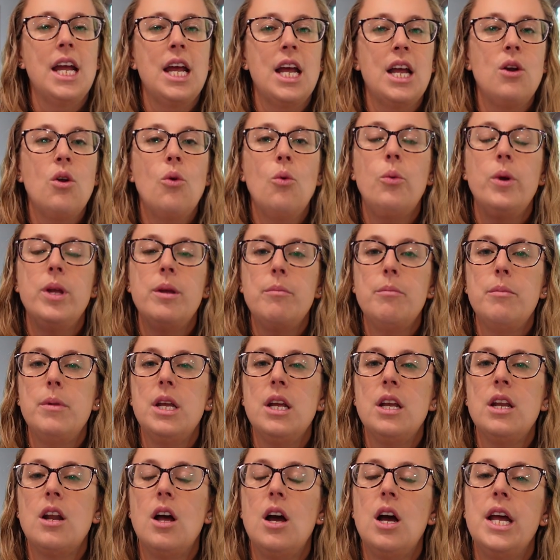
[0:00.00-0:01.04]
And we
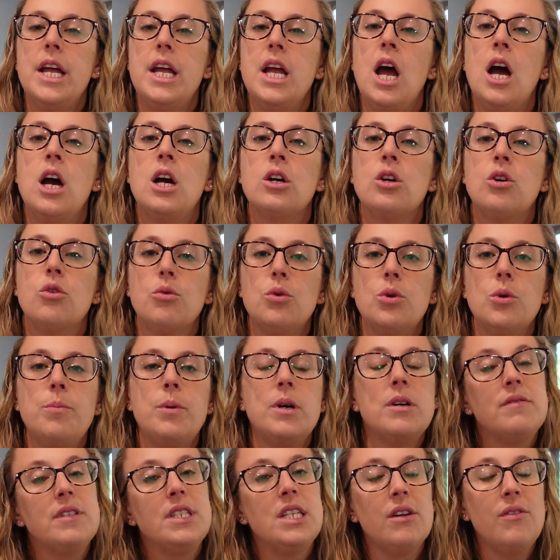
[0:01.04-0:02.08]
meet a group
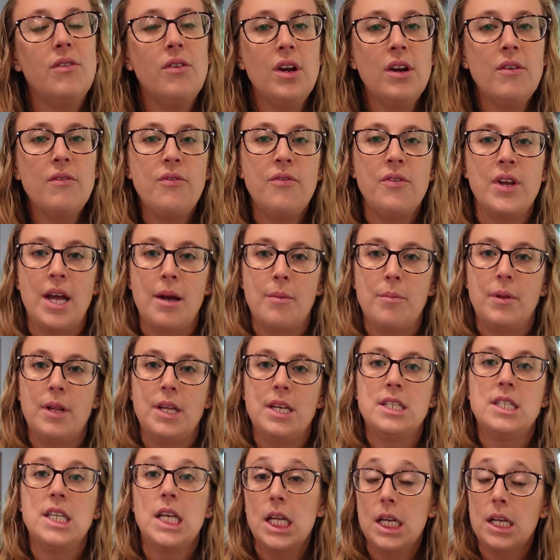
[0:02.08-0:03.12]
of different
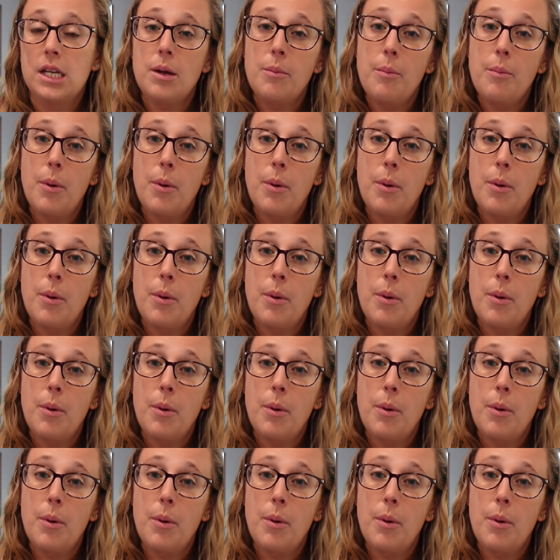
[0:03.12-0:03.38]
families in an